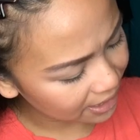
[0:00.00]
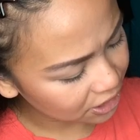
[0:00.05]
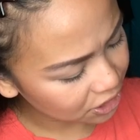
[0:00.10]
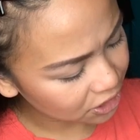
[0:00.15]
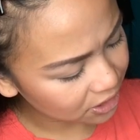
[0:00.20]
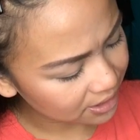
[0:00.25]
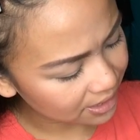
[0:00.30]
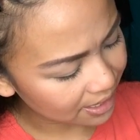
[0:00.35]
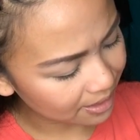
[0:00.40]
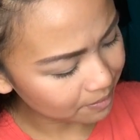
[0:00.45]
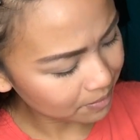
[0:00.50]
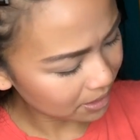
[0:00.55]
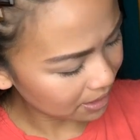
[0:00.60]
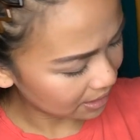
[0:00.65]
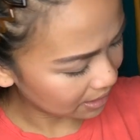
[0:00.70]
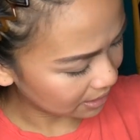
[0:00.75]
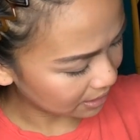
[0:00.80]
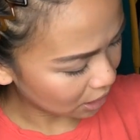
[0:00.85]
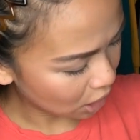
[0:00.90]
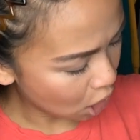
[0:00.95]
H&M
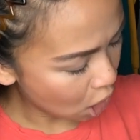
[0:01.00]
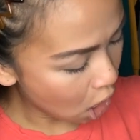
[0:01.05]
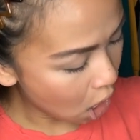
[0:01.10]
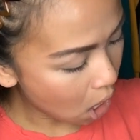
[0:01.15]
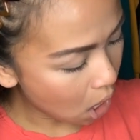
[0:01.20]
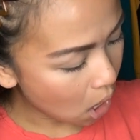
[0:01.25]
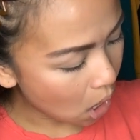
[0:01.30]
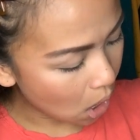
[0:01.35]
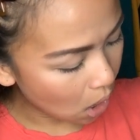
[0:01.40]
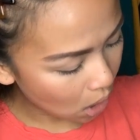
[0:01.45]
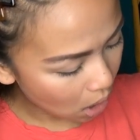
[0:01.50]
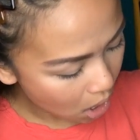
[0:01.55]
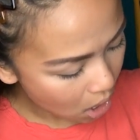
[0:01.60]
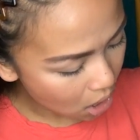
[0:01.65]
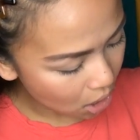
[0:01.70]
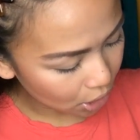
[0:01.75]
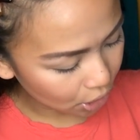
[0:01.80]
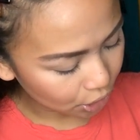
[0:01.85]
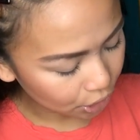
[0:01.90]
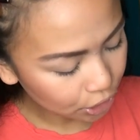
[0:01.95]
in
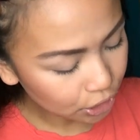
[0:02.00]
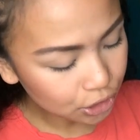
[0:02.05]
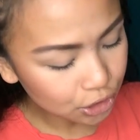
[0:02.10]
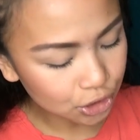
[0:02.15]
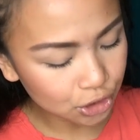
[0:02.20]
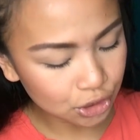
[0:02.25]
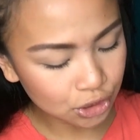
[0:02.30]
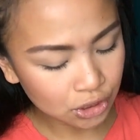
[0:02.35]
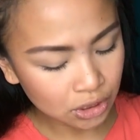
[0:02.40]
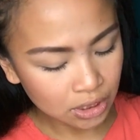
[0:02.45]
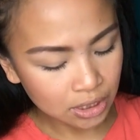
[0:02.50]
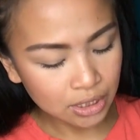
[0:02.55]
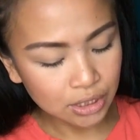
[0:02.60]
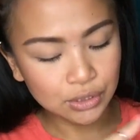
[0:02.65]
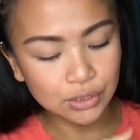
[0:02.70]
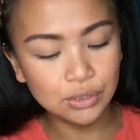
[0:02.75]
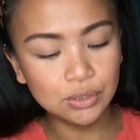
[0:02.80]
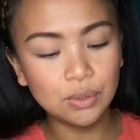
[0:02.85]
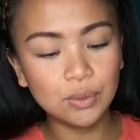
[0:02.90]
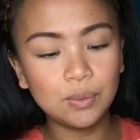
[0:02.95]
large.
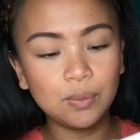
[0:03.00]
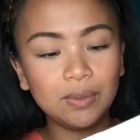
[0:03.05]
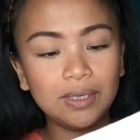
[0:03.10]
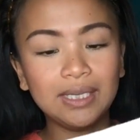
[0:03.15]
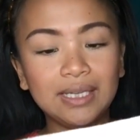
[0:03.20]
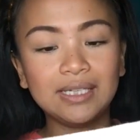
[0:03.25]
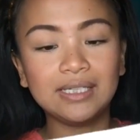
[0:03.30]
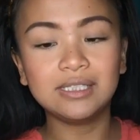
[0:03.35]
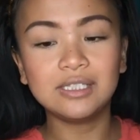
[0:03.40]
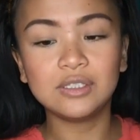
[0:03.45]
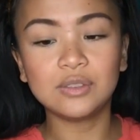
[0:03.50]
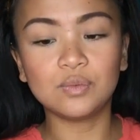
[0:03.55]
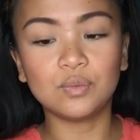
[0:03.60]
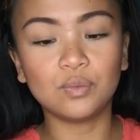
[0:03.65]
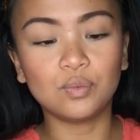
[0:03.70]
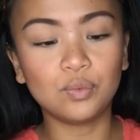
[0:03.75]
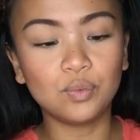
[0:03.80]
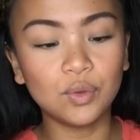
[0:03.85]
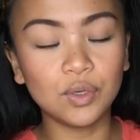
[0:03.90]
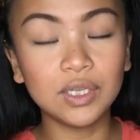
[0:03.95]
So it is this
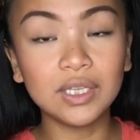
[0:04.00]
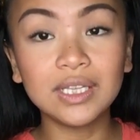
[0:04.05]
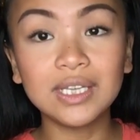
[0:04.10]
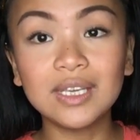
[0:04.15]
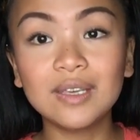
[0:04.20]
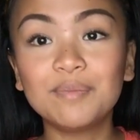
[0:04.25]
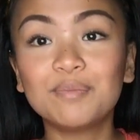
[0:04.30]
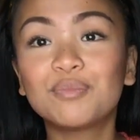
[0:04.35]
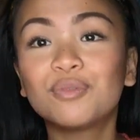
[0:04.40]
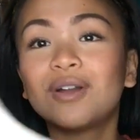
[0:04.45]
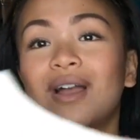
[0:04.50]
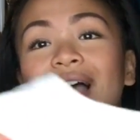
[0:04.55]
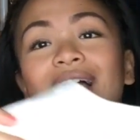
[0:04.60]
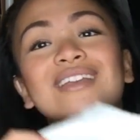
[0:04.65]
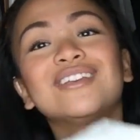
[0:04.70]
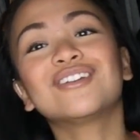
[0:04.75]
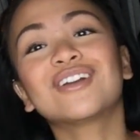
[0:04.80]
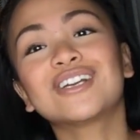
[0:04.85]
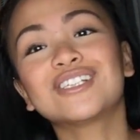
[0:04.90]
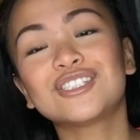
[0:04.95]
really,
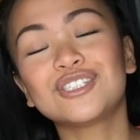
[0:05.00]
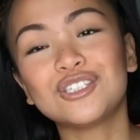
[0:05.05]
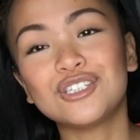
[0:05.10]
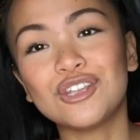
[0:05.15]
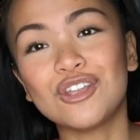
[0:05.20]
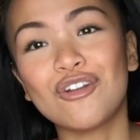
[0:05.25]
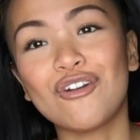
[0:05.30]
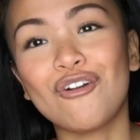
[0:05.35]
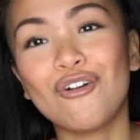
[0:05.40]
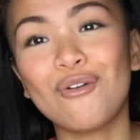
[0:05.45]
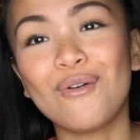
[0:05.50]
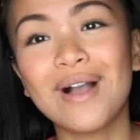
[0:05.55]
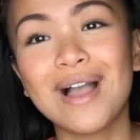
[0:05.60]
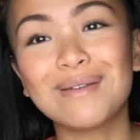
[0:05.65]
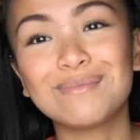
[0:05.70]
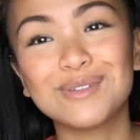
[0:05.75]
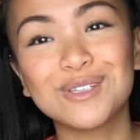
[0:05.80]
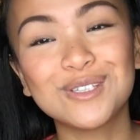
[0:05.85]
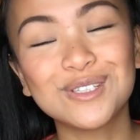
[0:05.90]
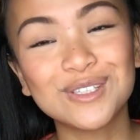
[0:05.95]
you guys know
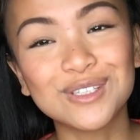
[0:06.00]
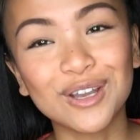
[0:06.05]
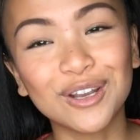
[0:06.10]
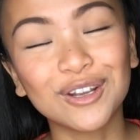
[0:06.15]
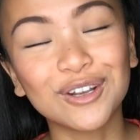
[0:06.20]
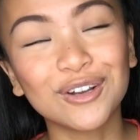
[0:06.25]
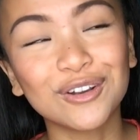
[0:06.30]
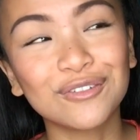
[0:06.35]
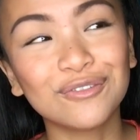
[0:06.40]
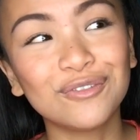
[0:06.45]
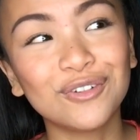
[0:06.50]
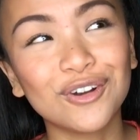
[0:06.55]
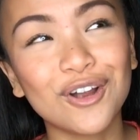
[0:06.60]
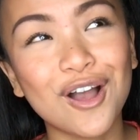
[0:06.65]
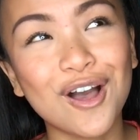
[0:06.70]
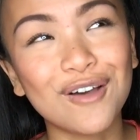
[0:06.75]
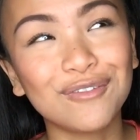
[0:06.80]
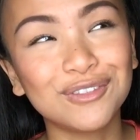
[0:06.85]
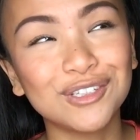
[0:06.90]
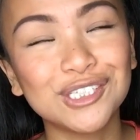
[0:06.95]
I'm a sucker for
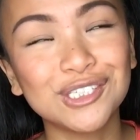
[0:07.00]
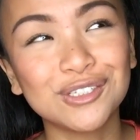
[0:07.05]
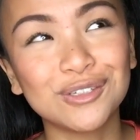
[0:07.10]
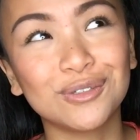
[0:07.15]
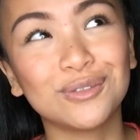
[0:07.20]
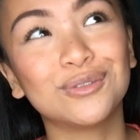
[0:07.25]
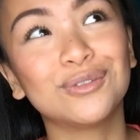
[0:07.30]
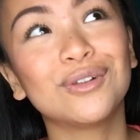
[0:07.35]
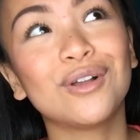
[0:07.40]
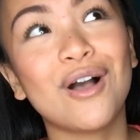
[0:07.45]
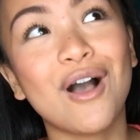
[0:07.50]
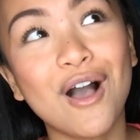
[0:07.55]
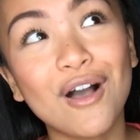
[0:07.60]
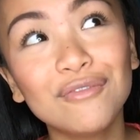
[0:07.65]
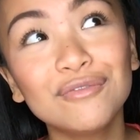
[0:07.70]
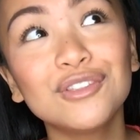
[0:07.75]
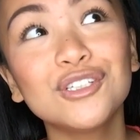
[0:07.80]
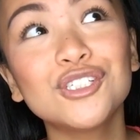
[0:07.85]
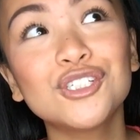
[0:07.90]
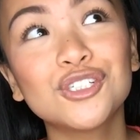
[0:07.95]
off the
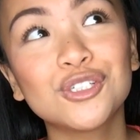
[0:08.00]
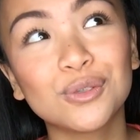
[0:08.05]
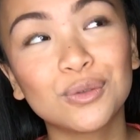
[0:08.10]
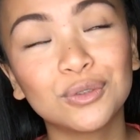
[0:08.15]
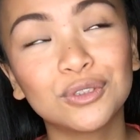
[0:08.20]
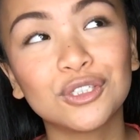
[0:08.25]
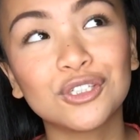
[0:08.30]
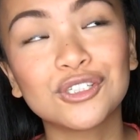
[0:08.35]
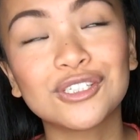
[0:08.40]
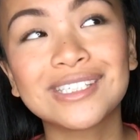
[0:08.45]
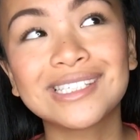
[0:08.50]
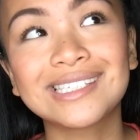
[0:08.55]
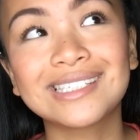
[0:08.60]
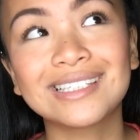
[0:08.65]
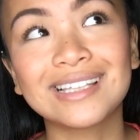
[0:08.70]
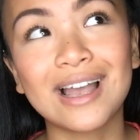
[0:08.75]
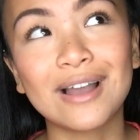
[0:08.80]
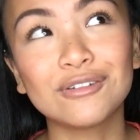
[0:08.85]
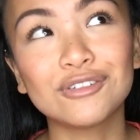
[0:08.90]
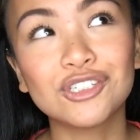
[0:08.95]
shoulder
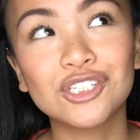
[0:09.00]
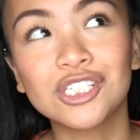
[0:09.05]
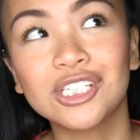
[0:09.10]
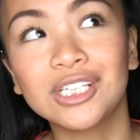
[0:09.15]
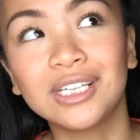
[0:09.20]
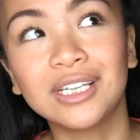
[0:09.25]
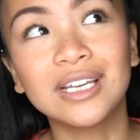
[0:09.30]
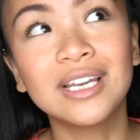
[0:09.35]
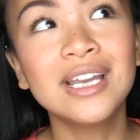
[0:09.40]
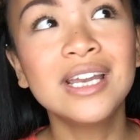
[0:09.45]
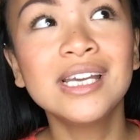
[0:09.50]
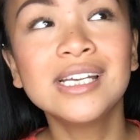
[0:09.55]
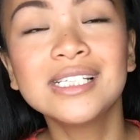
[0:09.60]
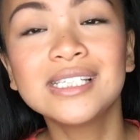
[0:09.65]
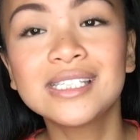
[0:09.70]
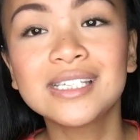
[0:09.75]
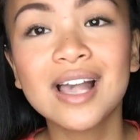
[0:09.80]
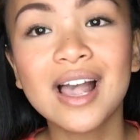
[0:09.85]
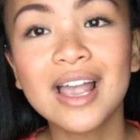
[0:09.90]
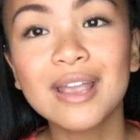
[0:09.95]
slouchy
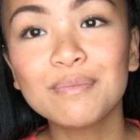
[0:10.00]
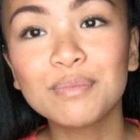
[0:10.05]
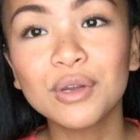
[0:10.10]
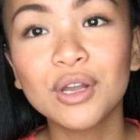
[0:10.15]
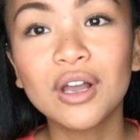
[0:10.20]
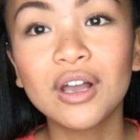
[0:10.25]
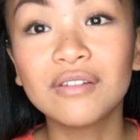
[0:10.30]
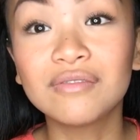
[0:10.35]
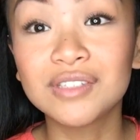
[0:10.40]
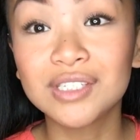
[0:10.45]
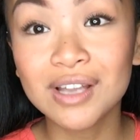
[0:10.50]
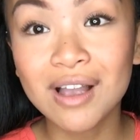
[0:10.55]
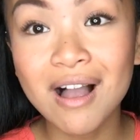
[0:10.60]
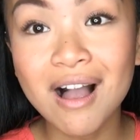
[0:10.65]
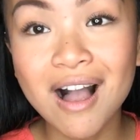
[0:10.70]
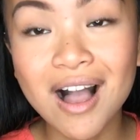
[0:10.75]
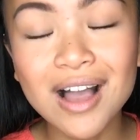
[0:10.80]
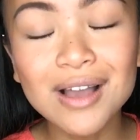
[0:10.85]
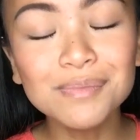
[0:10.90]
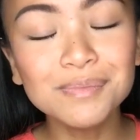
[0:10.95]
type of
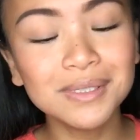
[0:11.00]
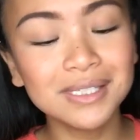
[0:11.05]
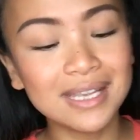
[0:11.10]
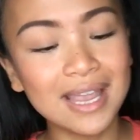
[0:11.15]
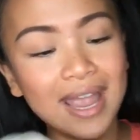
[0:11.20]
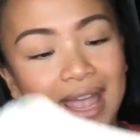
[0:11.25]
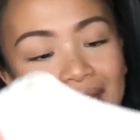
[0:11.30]
tops,